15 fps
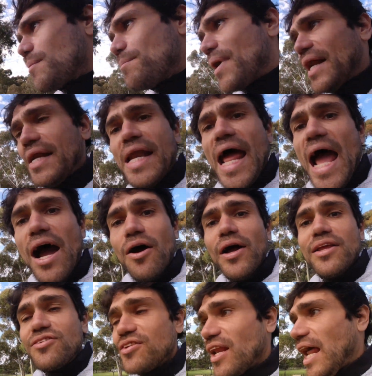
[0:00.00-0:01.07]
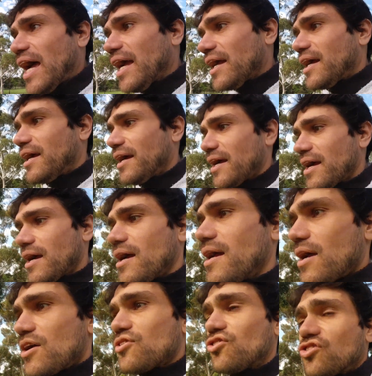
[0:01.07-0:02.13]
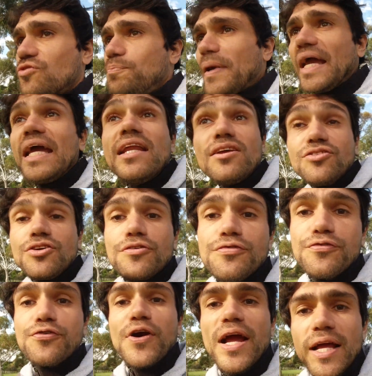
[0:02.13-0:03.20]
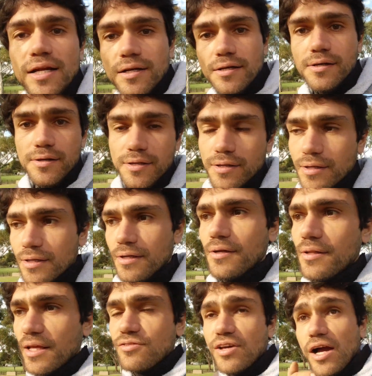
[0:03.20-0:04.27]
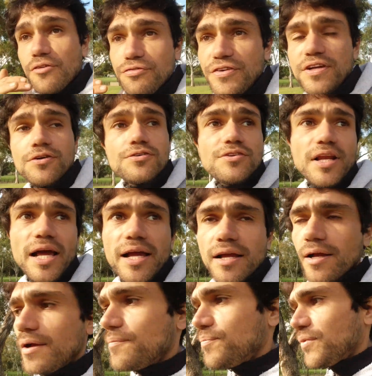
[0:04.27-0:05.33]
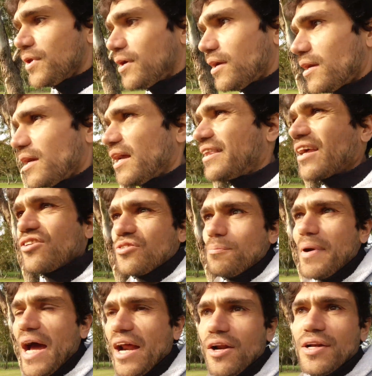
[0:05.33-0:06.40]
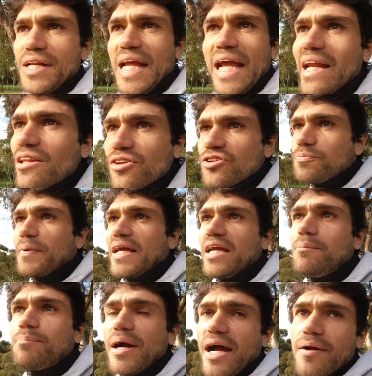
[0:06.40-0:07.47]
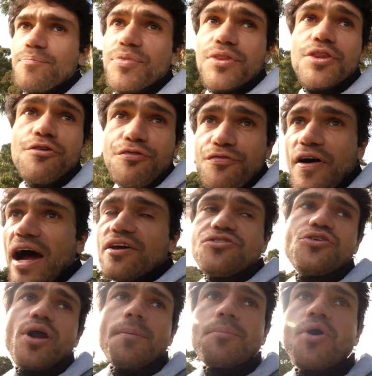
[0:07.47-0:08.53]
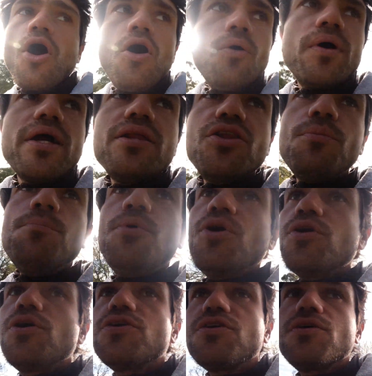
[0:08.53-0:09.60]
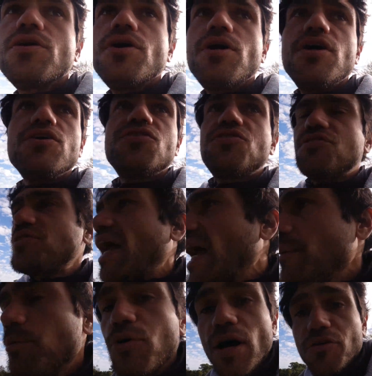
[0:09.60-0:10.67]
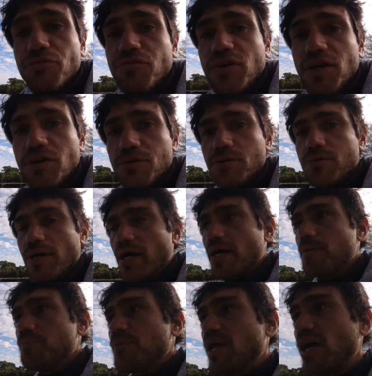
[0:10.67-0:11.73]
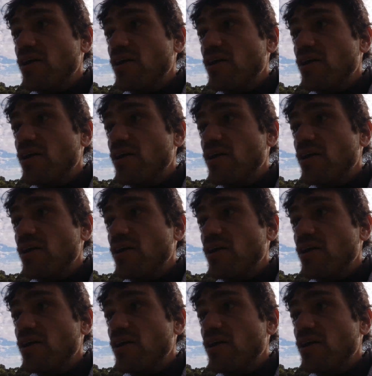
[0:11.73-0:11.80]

But now it's like speed is your friend. That's how it feels. Like, it doesn't matter. I don't need the speed, but the faster I'm going, the more stable I feel, right?